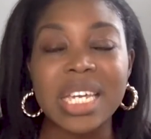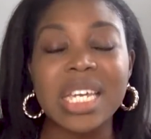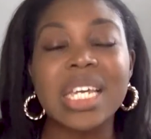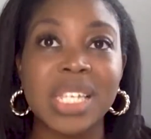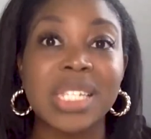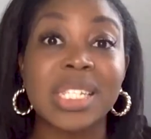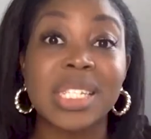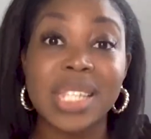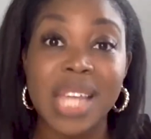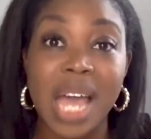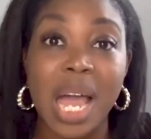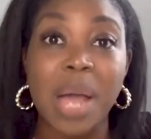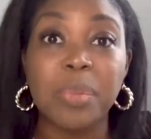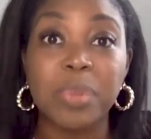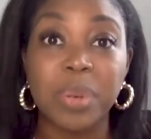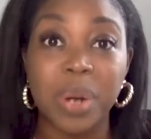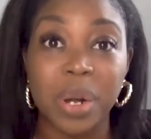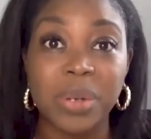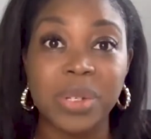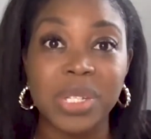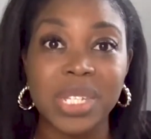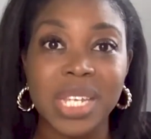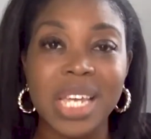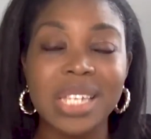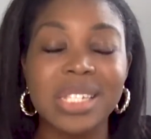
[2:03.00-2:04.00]
is that
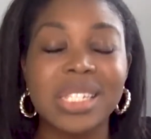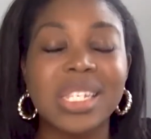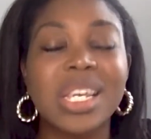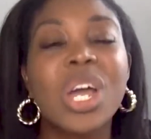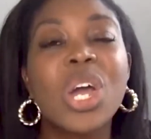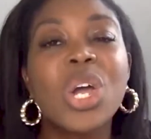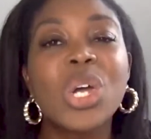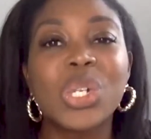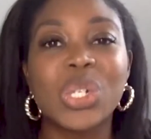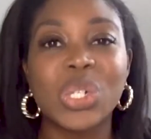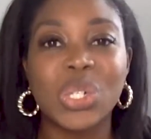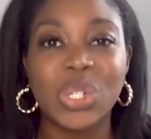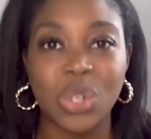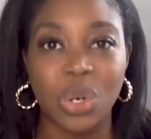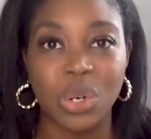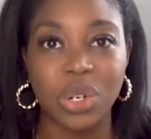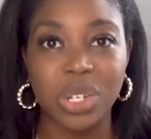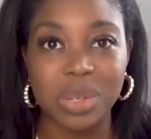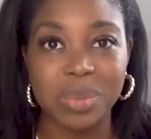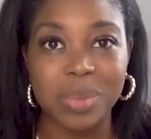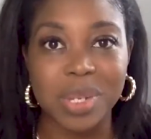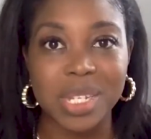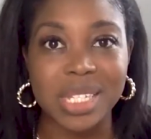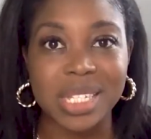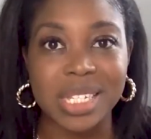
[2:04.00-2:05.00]
process
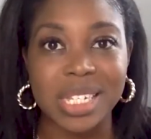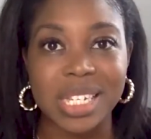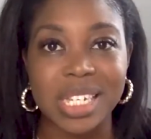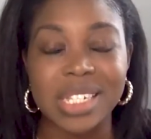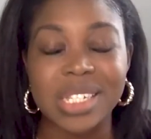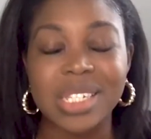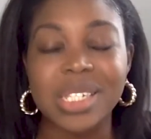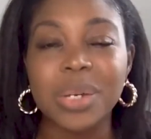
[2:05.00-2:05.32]
documented.